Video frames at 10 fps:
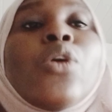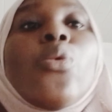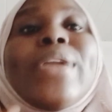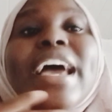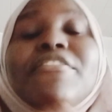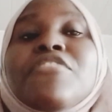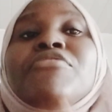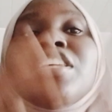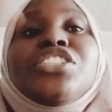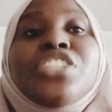We have
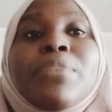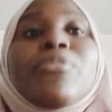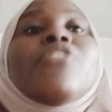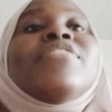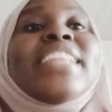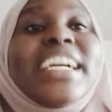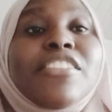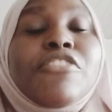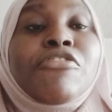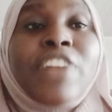different shape of land,
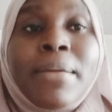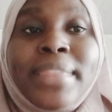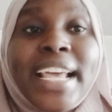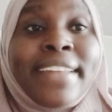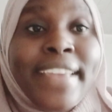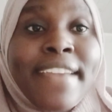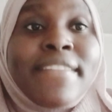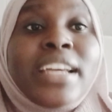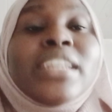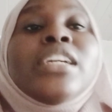a farmland
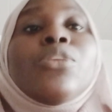area.